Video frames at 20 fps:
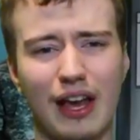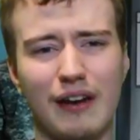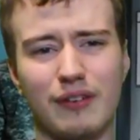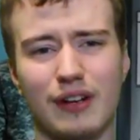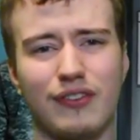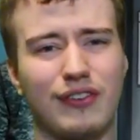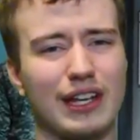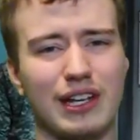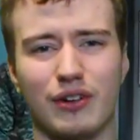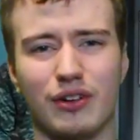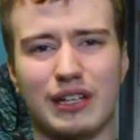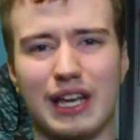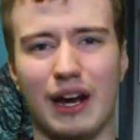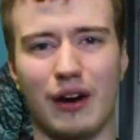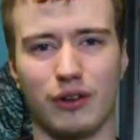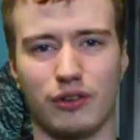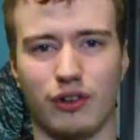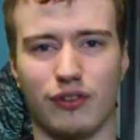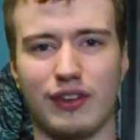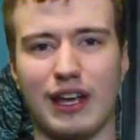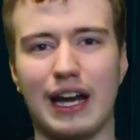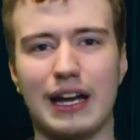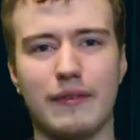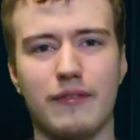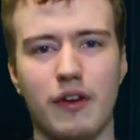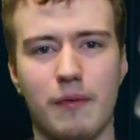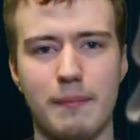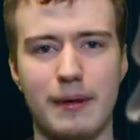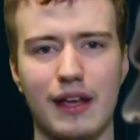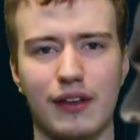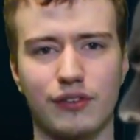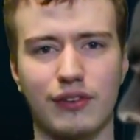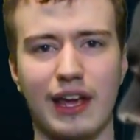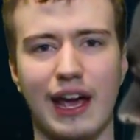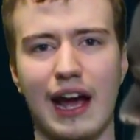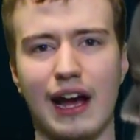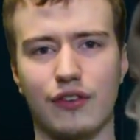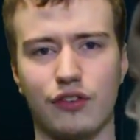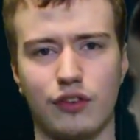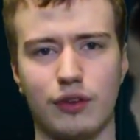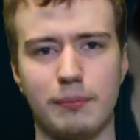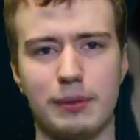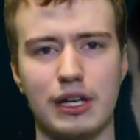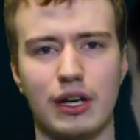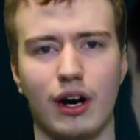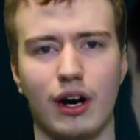every single character is kind of a miscast, to be